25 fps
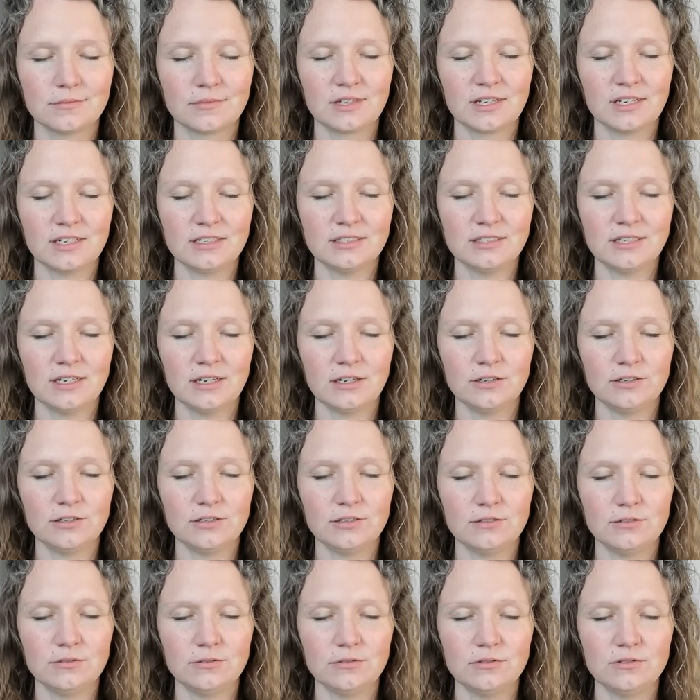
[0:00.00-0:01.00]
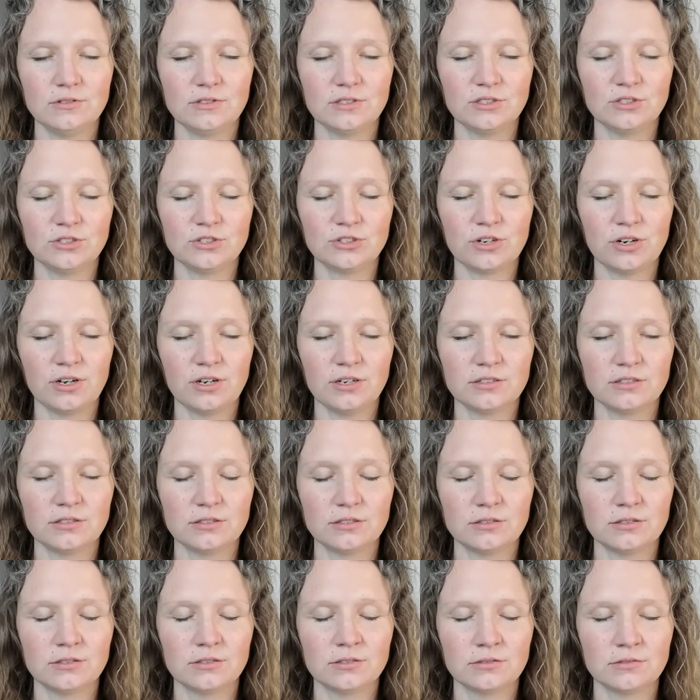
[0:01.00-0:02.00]
I tell you to
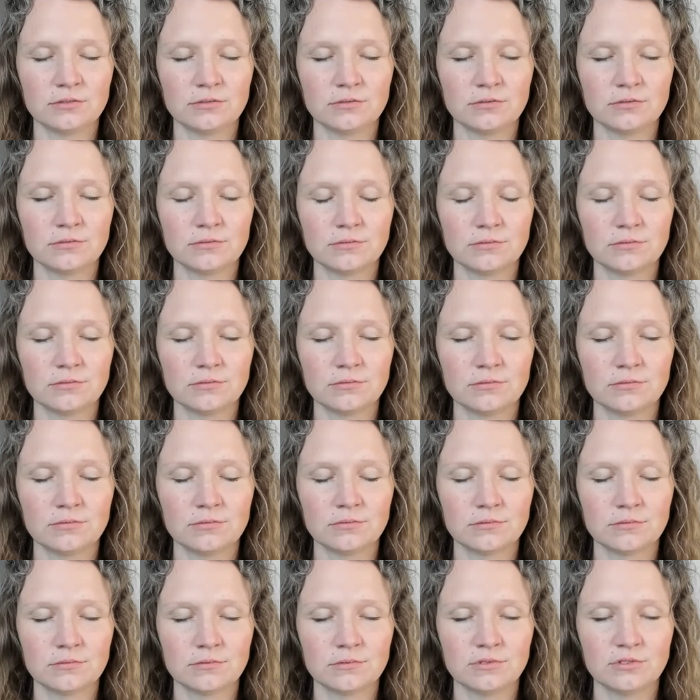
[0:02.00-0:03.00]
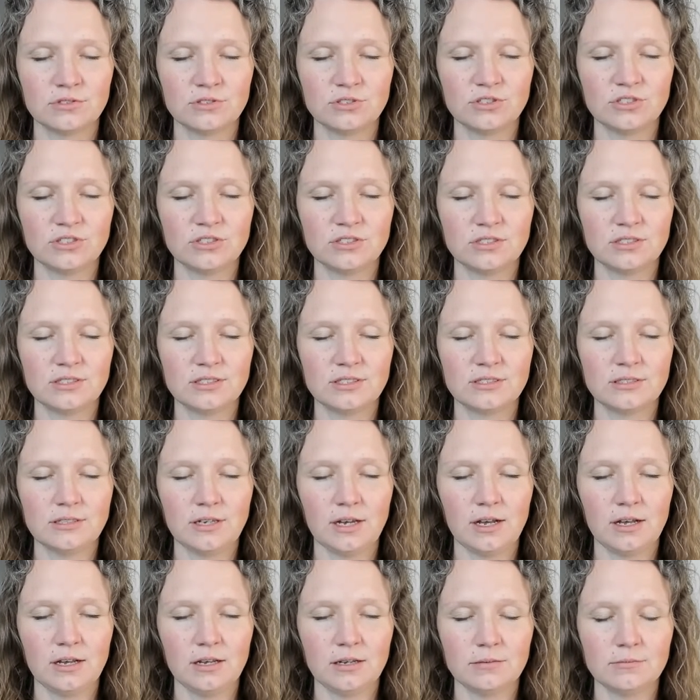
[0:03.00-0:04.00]
trust. Just
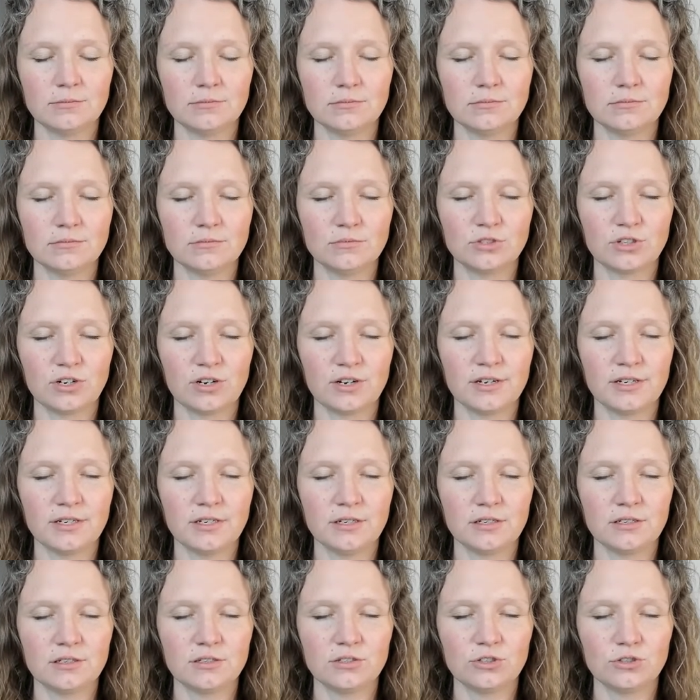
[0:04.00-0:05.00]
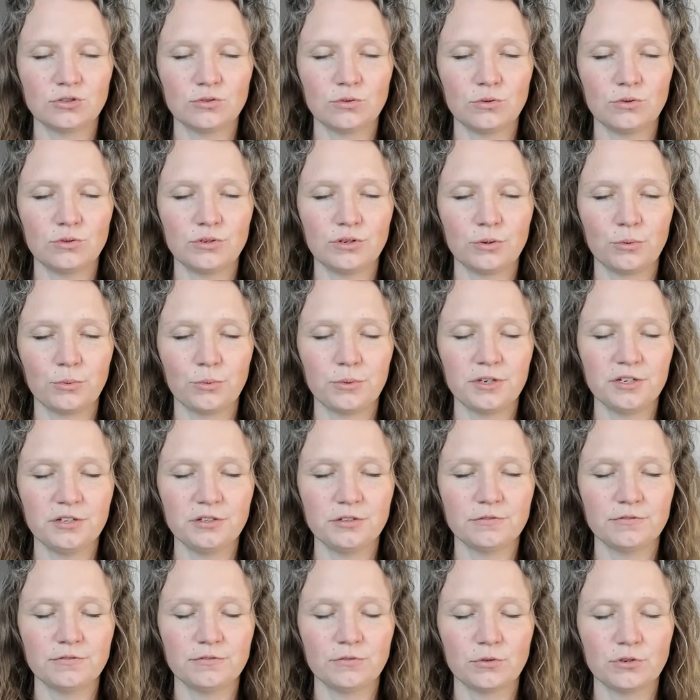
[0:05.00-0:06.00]
stop trying to control your
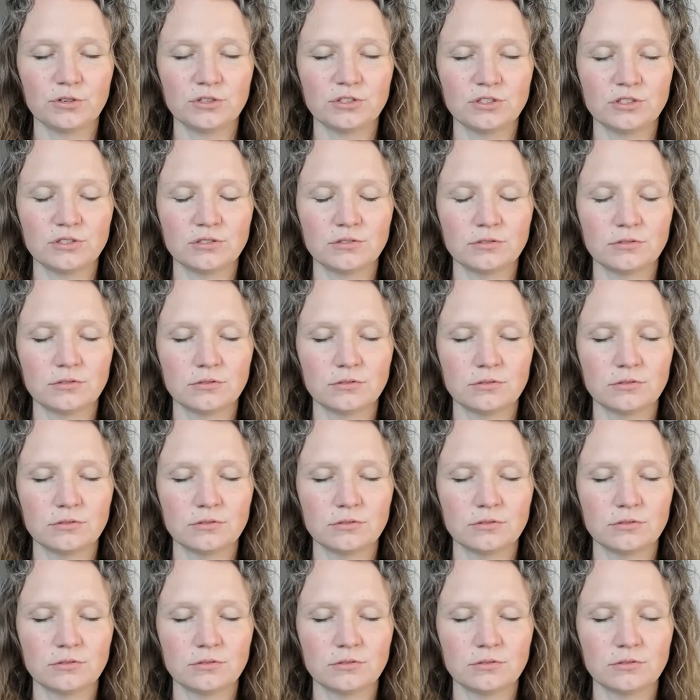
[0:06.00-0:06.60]
wheel of fortune.